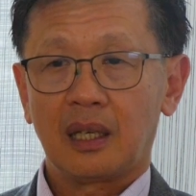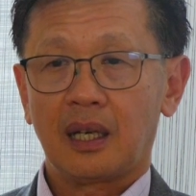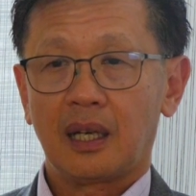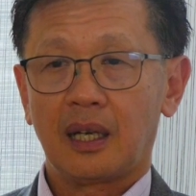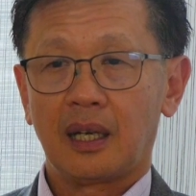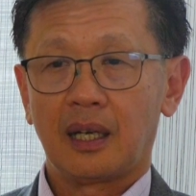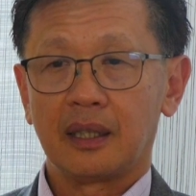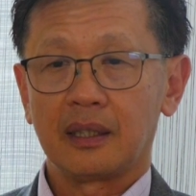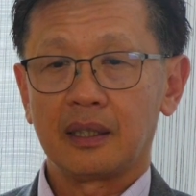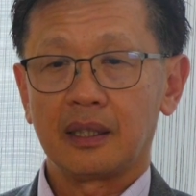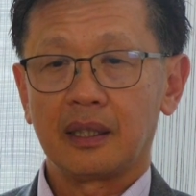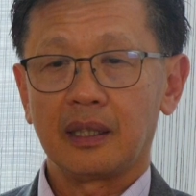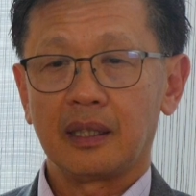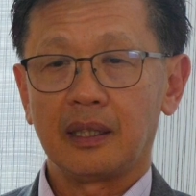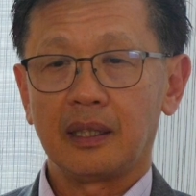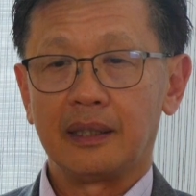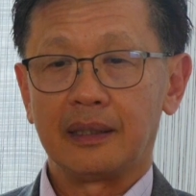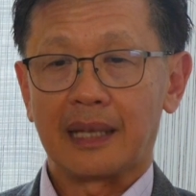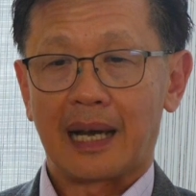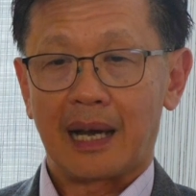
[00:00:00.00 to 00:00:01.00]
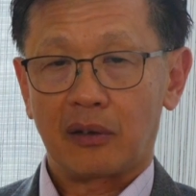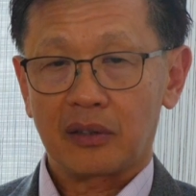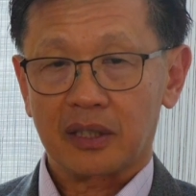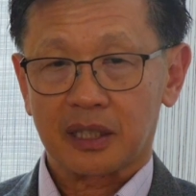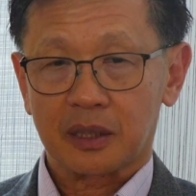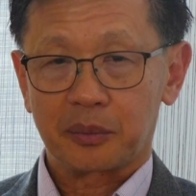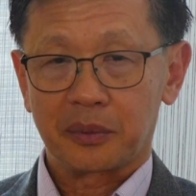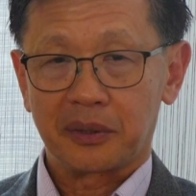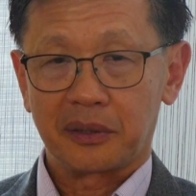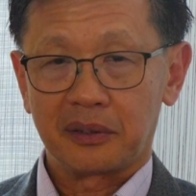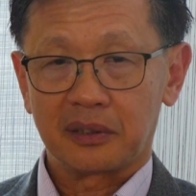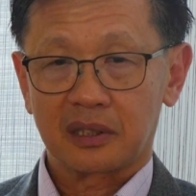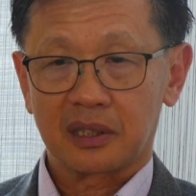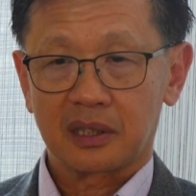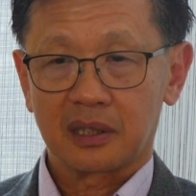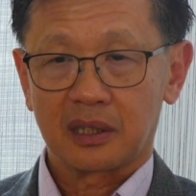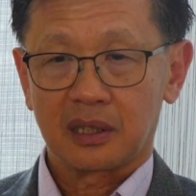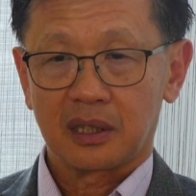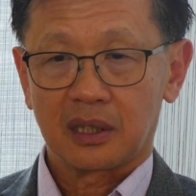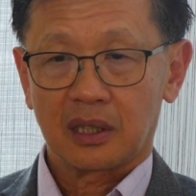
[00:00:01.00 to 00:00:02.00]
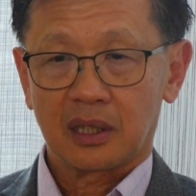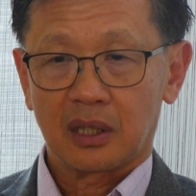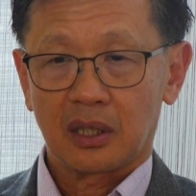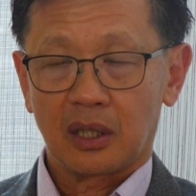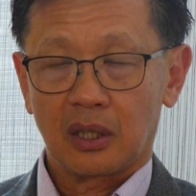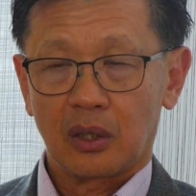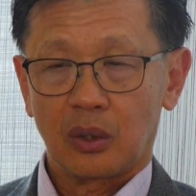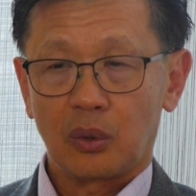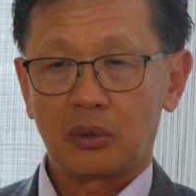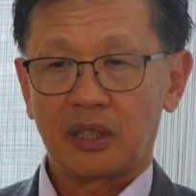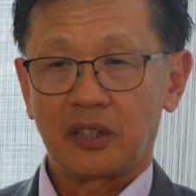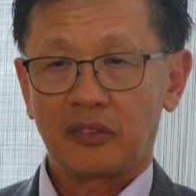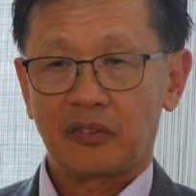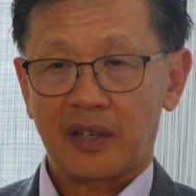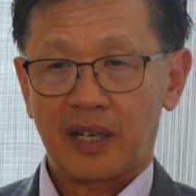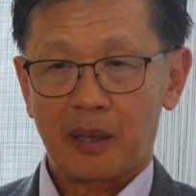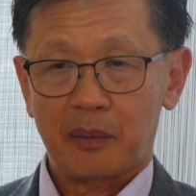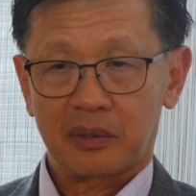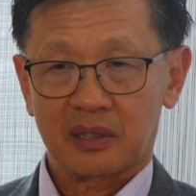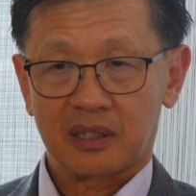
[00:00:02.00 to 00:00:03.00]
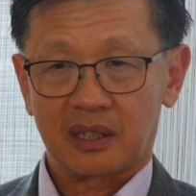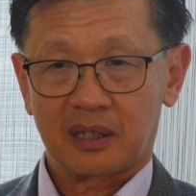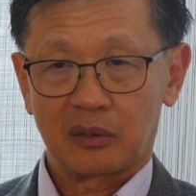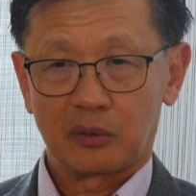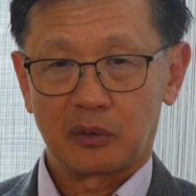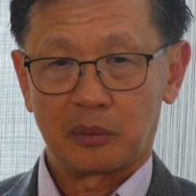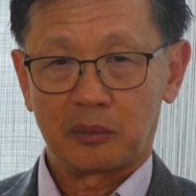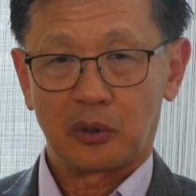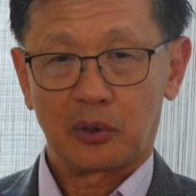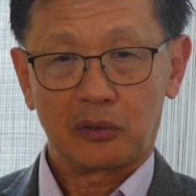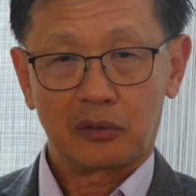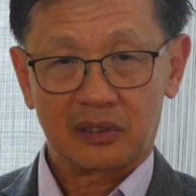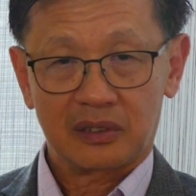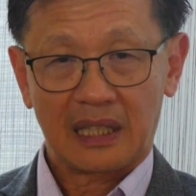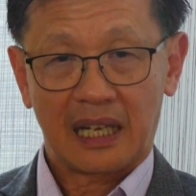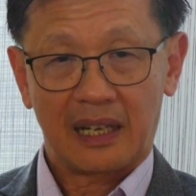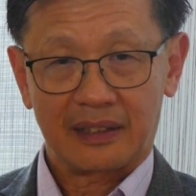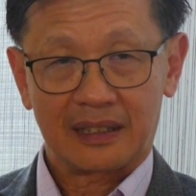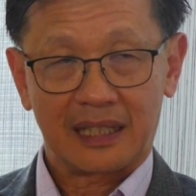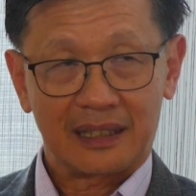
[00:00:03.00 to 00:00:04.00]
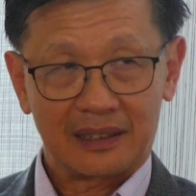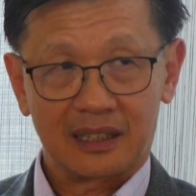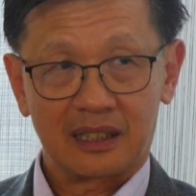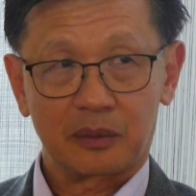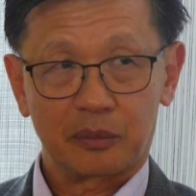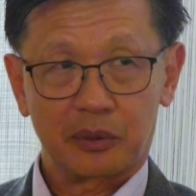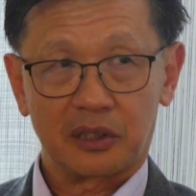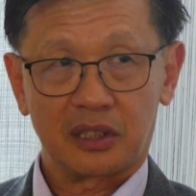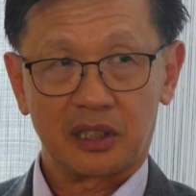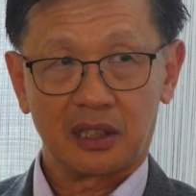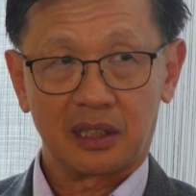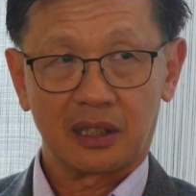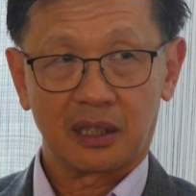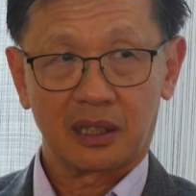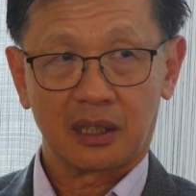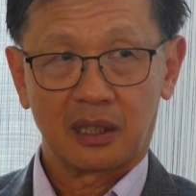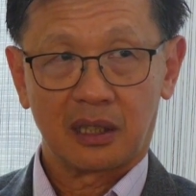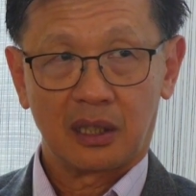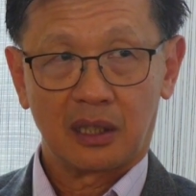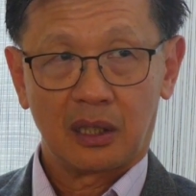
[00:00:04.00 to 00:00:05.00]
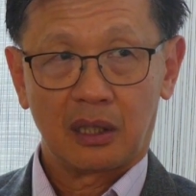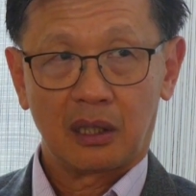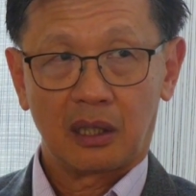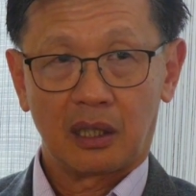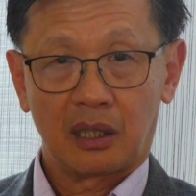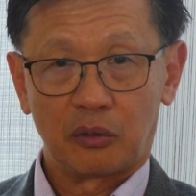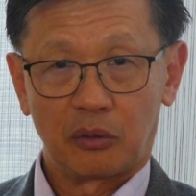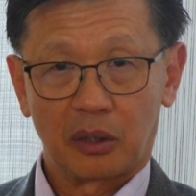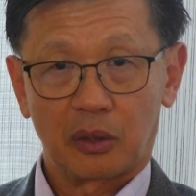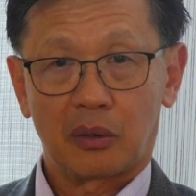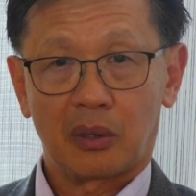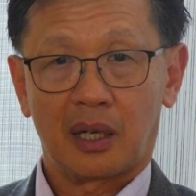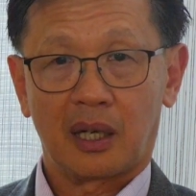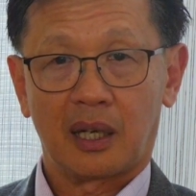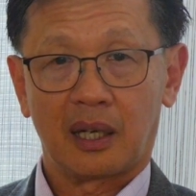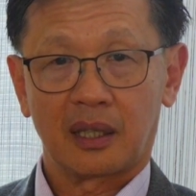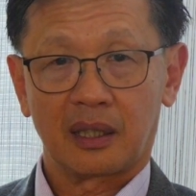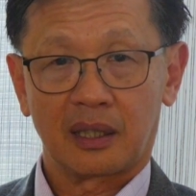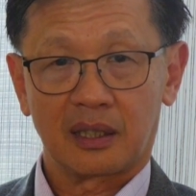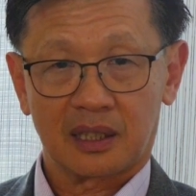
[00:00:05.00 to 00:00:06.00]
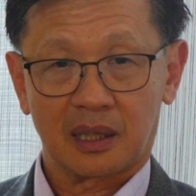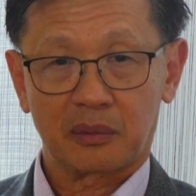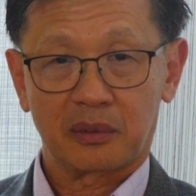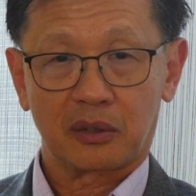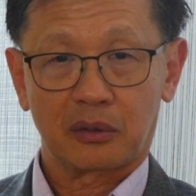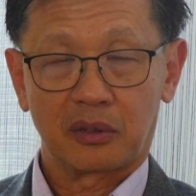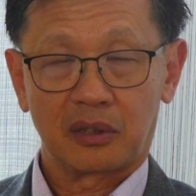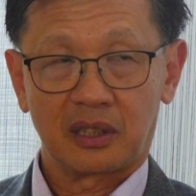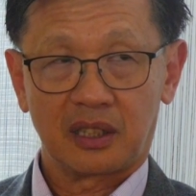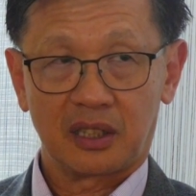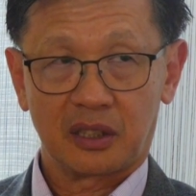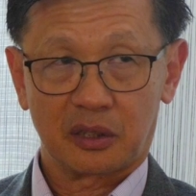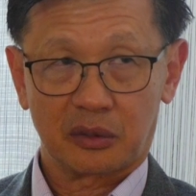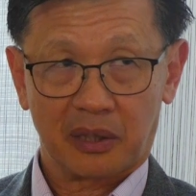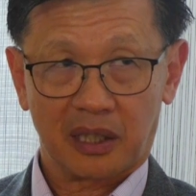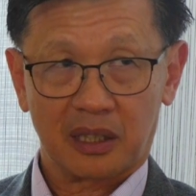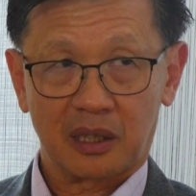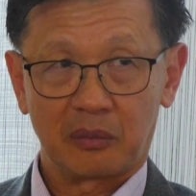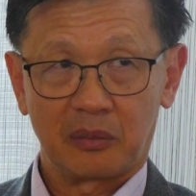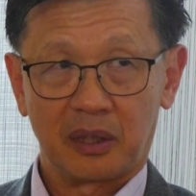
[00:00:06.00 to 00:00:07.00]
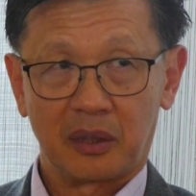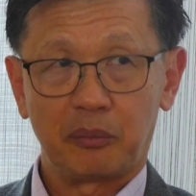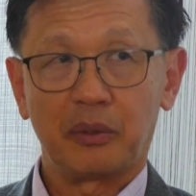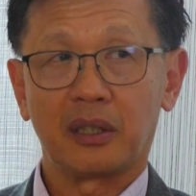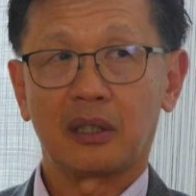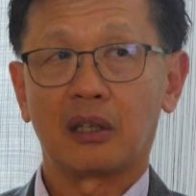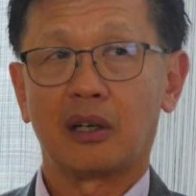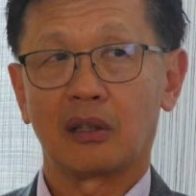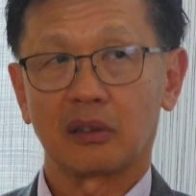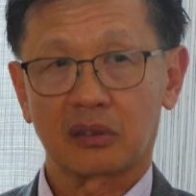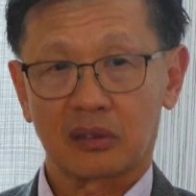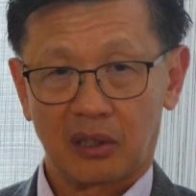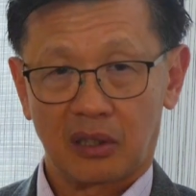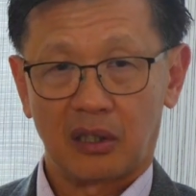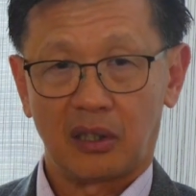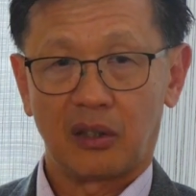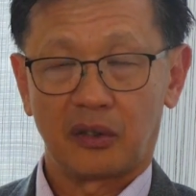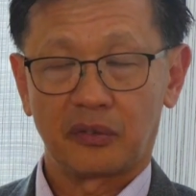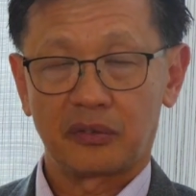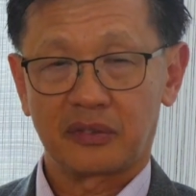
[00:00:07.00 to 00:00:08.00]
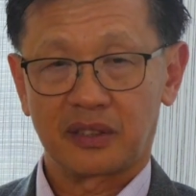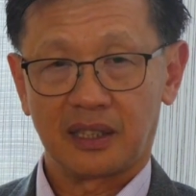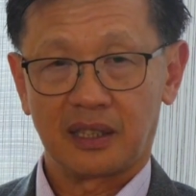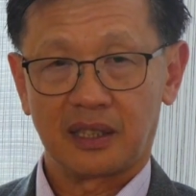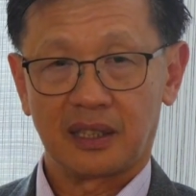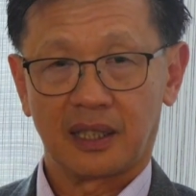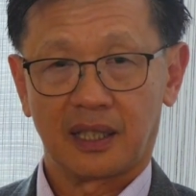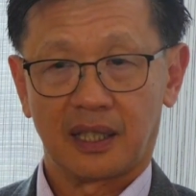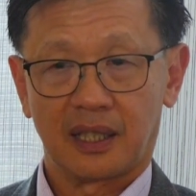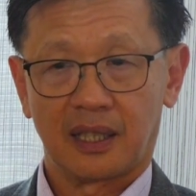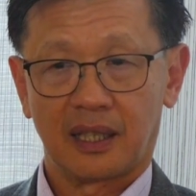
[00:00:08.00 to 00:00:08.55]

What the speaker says: And in our experience, only 5% of women who had this procedure require a subsequent hysterectomy because of the